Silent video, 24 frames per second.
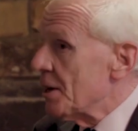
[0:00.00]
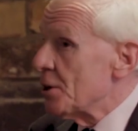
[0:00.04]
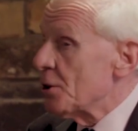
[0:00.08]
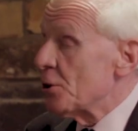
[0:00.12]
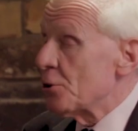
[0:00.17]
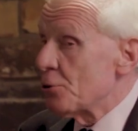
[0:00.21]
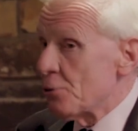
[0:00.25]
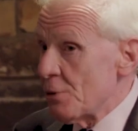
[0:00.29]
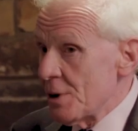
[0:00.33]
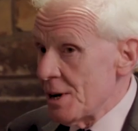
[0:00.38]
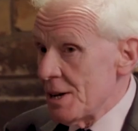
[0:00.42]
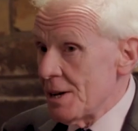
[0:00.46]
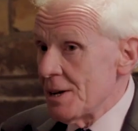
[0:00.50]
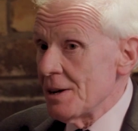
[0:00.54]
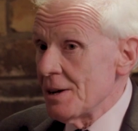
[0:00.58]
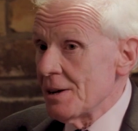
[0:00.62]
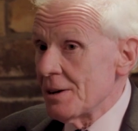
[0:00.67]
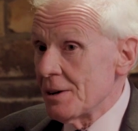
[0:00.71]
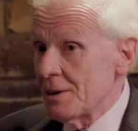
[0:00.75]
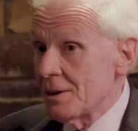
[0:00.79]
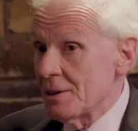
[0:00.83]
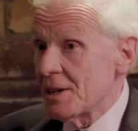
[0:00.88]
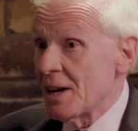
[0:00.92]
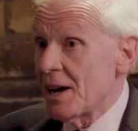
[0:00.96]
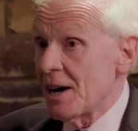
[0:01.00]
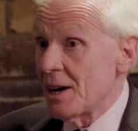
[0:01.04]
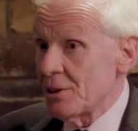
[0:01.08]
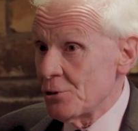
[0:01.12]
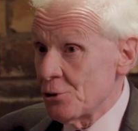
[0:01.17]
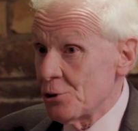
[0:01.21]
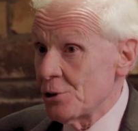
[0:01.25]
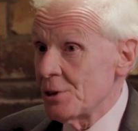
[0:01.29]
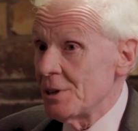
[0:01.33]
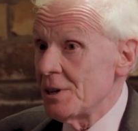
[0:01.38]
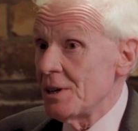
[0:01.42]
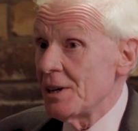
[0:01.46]
3 had
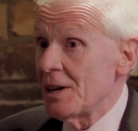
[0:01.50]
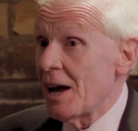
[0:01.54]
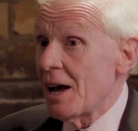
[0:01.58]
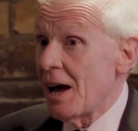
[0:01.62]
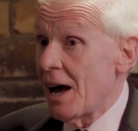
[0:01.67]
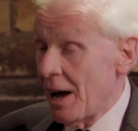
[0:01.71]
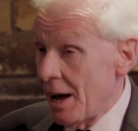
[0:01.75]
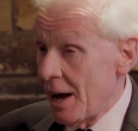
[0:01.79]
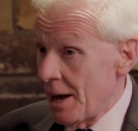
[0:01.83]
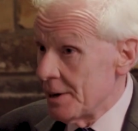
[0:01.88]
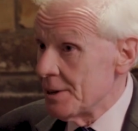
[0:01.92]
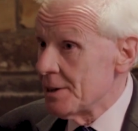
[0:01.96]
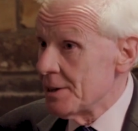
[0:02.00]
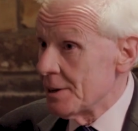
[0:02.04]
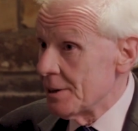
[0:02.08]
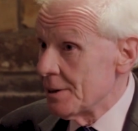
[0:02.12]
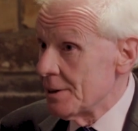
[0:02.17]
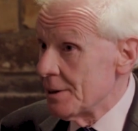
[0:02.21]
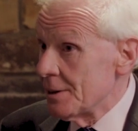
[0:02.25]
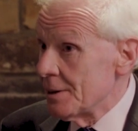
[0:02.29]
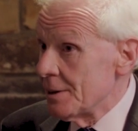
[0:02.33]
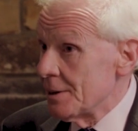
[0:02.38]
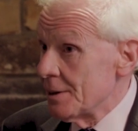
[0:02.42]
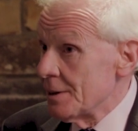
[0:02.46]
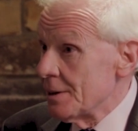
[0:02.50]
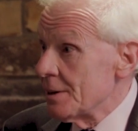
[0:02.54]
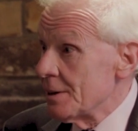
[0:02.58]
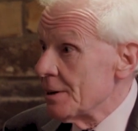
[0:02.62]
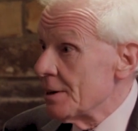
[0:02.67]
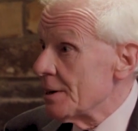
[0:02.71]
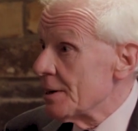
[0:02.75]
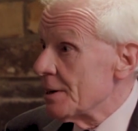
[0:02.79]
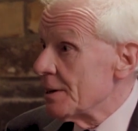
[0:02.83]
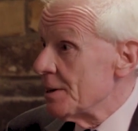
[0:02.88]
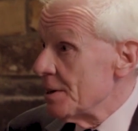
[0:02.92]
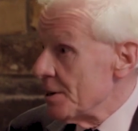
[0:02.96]
actually had
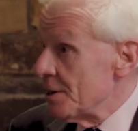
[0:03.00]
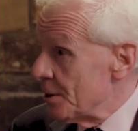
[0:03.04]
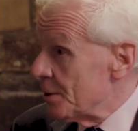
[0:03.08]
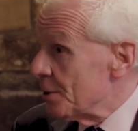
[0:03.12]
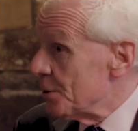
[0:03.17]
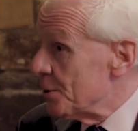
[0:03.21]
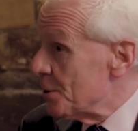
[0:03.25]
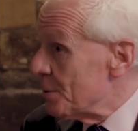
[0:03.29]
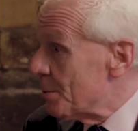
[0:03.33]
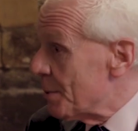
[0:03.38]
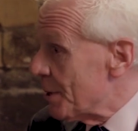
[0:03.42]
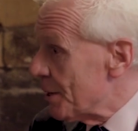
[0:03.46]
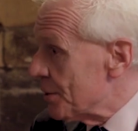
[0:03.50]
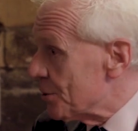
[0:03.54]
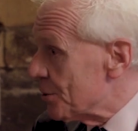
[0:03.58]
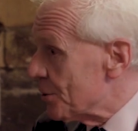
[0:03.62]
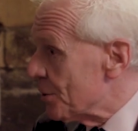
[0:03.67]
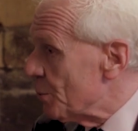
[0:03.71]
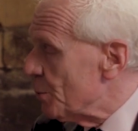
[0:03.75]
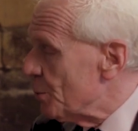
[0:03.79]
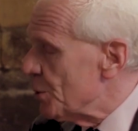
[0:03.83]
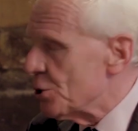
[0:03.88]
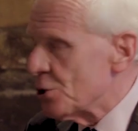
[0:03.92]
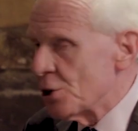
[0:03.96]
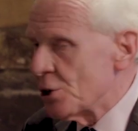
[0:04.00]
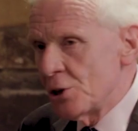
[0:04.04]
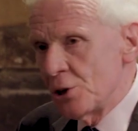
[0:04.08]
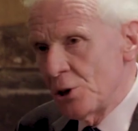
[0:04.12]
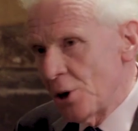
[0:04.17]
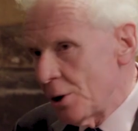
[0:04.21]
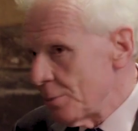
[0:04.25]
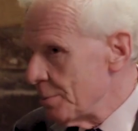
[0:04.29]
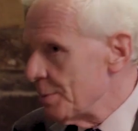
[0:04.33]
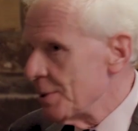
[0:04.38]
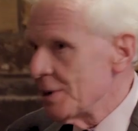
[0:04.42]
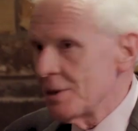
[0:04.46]
clinical depression, which had
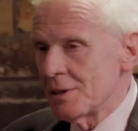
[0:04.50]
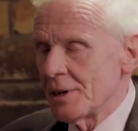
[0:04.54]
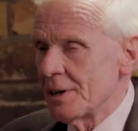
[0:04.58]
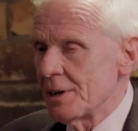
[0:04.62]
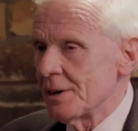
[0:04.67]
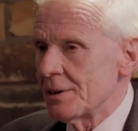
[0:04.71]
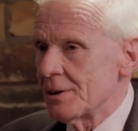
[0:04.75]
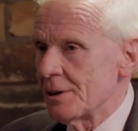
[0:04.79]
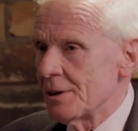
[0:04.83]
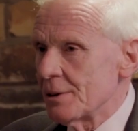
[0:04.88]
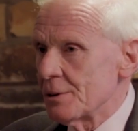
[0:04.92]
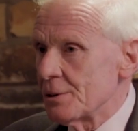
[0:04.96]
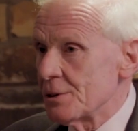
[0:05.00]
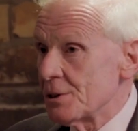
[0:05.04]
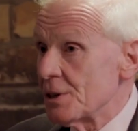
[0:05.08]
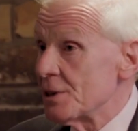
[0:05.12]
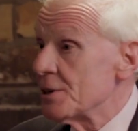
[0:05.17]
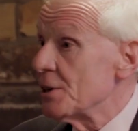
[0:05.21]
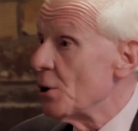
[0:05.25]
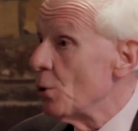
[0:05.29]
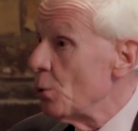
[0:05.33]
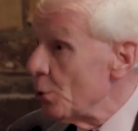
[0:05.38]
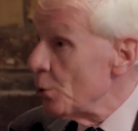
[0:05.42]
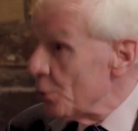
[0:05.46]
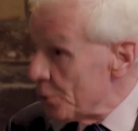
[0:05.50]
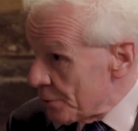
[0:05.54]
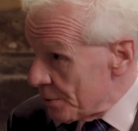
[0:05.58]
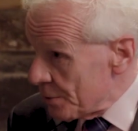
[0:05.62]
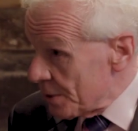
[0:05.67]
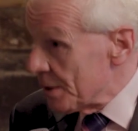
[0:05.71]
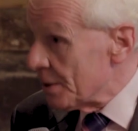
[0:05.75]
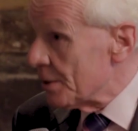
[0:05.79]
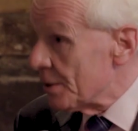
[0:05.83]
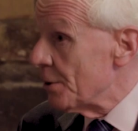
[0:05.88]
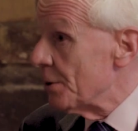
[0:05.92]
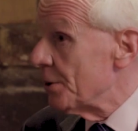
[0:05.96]
not been diagnosed, and all
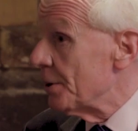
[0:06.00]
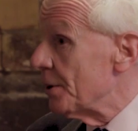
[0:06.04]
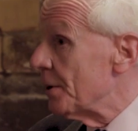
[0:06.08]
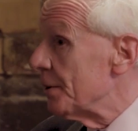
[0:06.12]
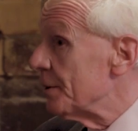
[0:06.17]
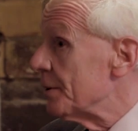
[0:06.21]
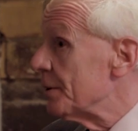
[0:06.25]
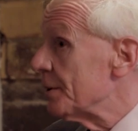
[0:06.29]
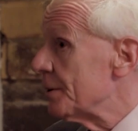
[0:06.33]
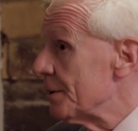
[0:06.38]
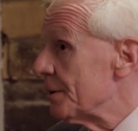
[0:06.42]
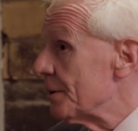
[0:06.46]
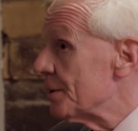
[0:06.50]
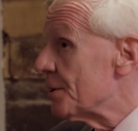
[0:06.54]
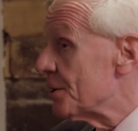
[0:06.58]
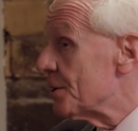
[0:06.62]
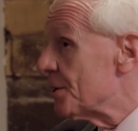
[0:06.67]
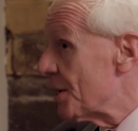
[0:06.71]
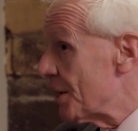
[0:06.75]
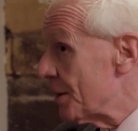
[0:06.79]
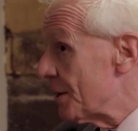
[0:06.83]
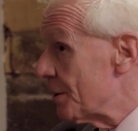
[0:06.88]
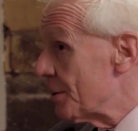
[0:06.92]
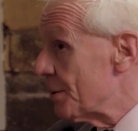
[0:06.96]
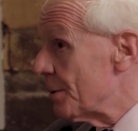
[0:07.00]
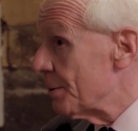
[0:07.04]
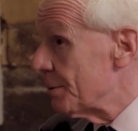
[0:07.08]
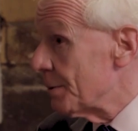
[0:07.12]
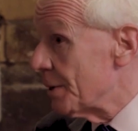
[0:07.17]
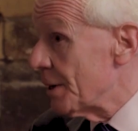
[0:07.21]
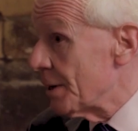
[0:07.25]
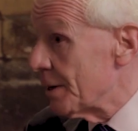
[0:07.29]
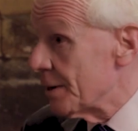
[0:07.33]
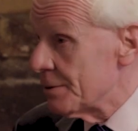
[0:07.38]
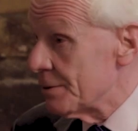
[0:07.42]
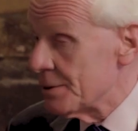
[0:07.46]
3 had gone on to take their own
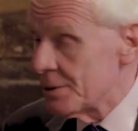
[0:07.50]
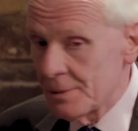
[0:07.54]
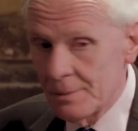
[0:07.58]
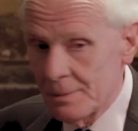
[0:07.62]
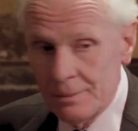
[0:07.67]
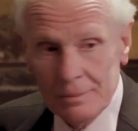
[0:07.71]
lives.